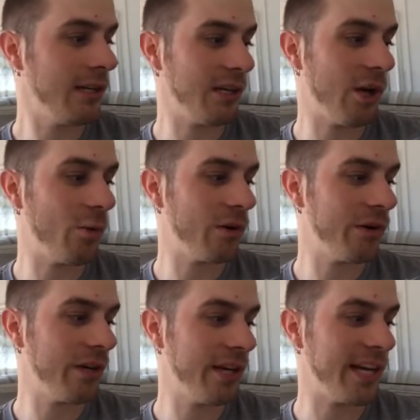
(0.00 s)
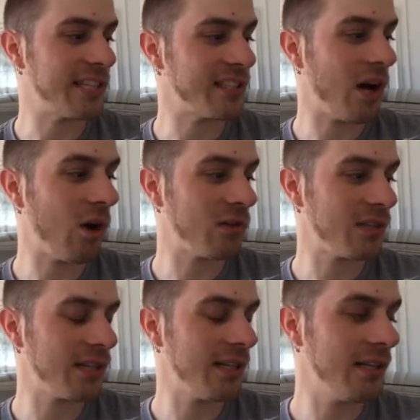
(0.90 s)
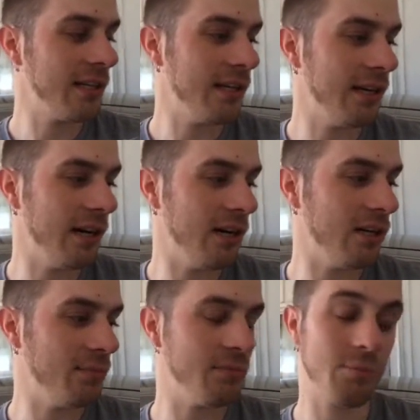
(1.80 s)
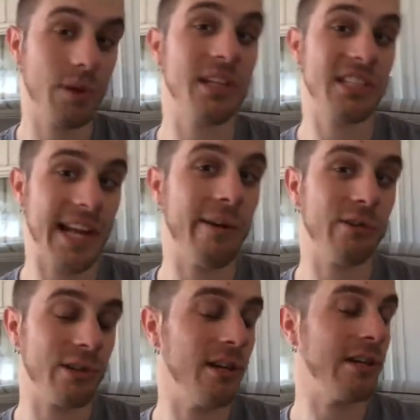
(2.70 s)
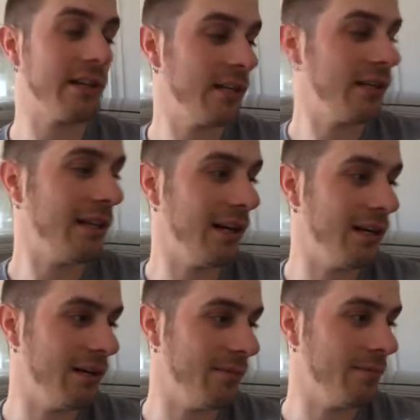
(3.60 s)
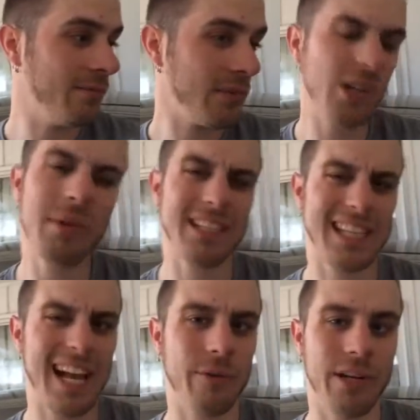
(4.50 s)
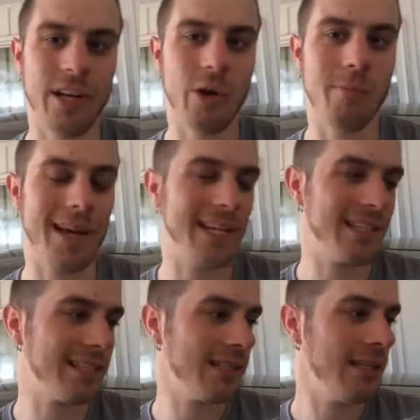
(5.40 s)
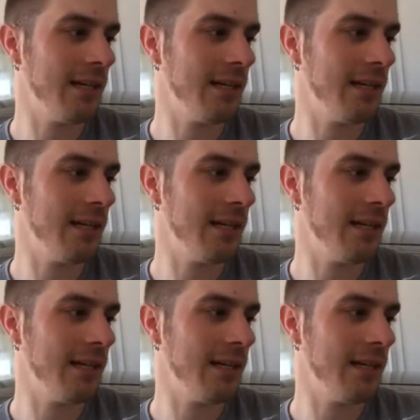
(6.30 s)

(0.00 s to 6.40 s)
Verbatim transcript: lowered exhaust um, pretty stout truck a um, little bit of sound in it no bass